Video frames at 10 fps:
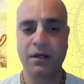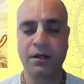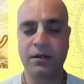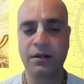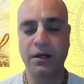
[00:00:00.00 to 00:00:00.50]

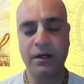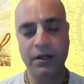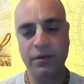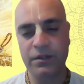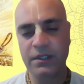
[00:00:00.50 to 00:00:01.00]
and
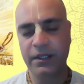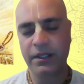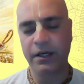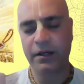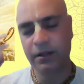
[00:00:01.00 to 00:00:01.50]
continuously
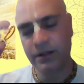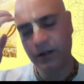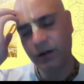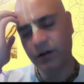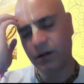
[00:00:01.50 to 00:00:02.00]
that
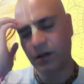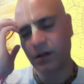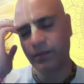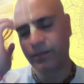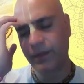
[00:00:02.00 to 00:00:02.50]

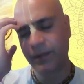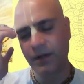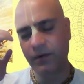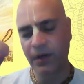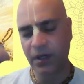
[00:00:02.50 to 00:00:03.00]

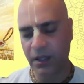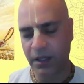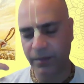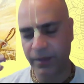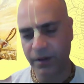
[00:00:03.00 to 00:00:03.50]
people will
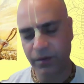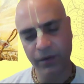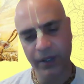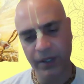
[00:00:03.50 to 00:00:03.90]
come and go,